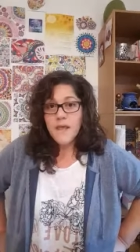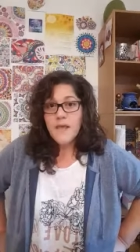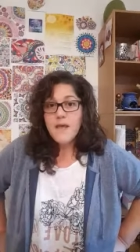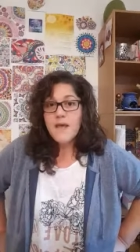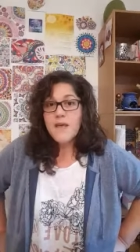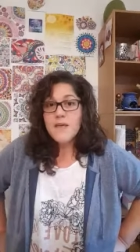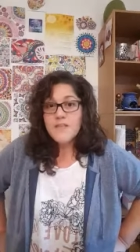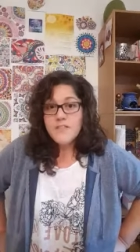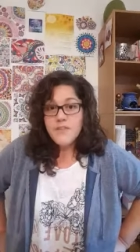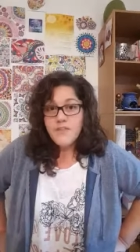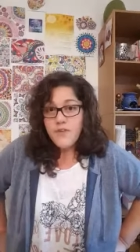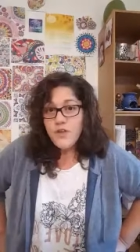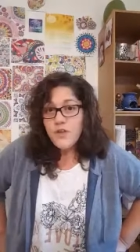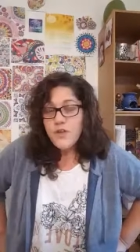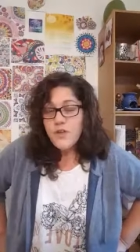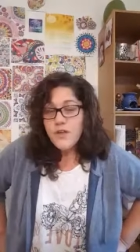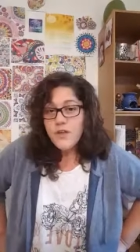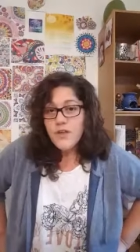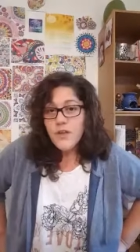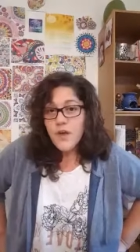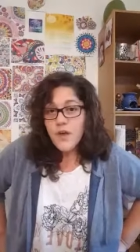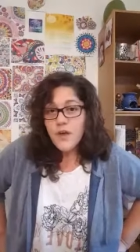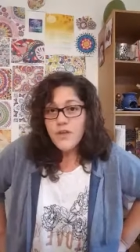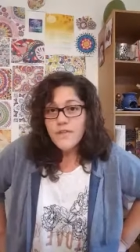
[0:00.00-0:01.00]
Because if you
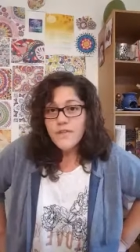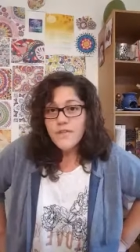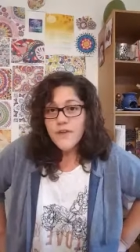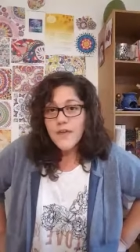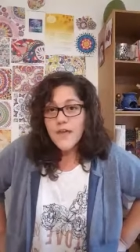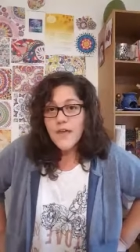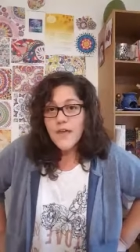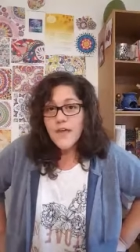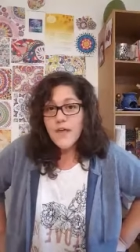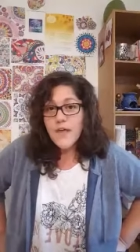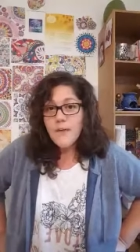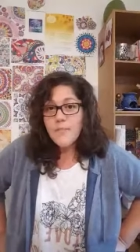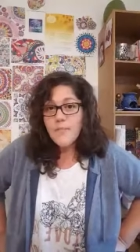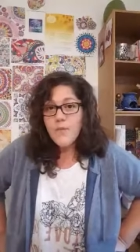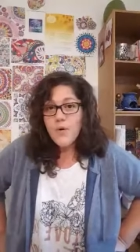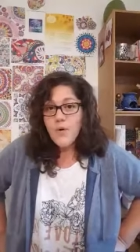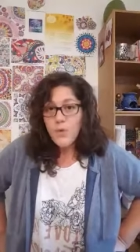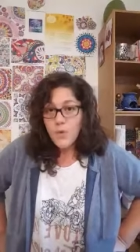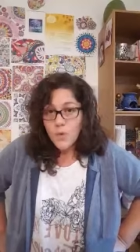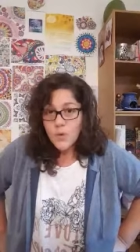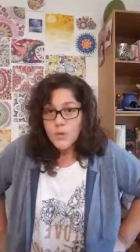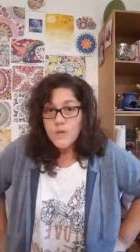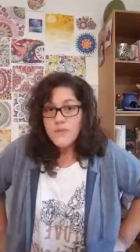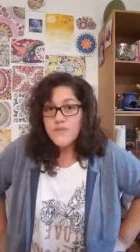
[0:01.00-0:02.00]
can overcome
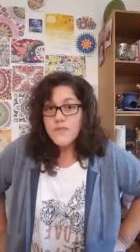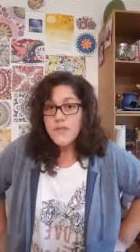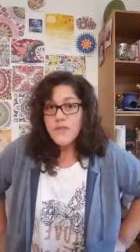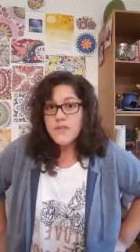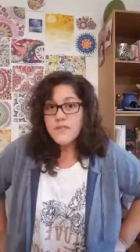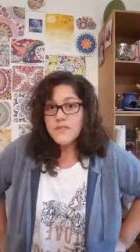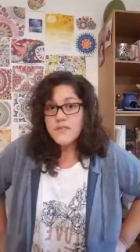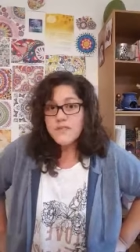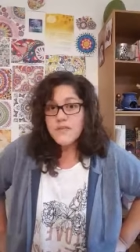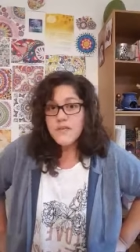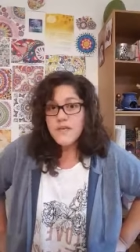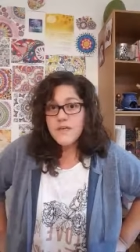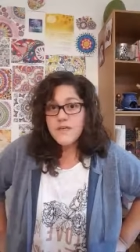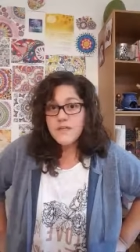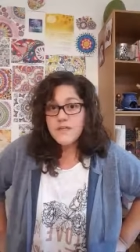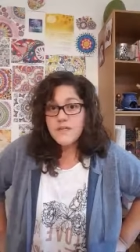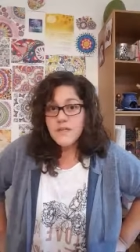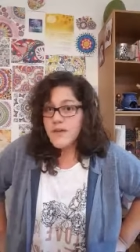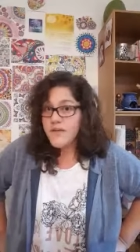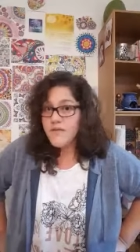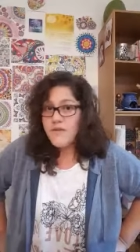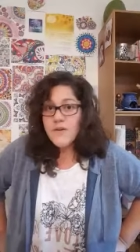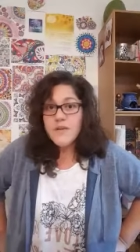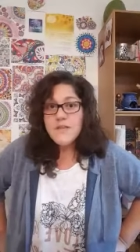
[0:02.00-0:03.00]
all of those things,
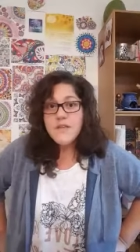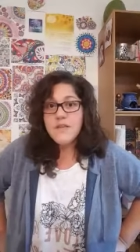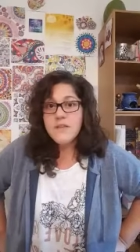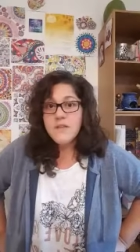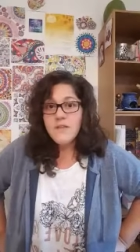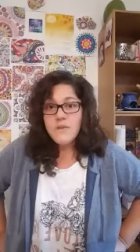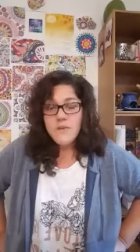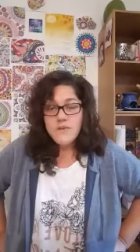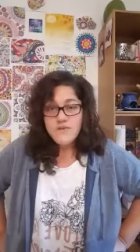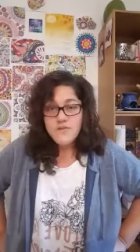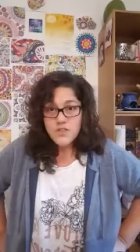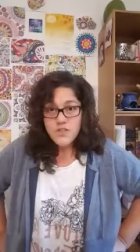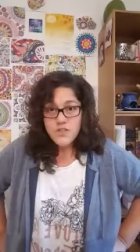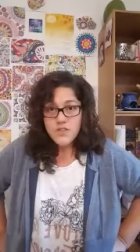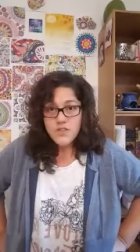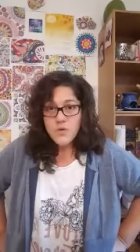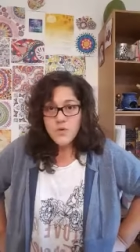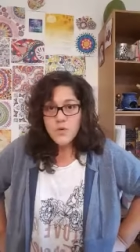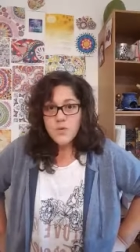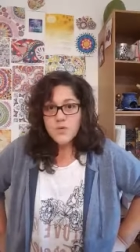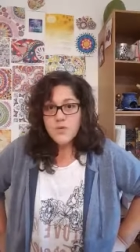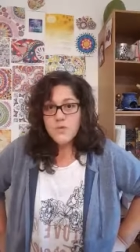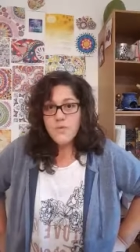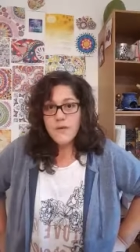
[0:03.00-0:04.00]
everything that we've just
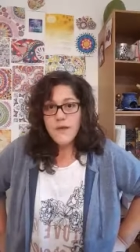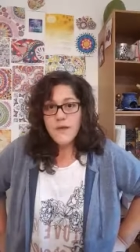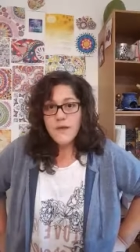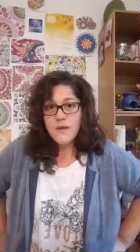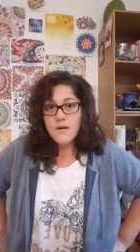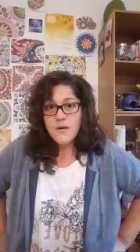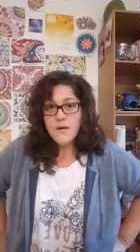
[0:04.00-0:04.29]
talked about,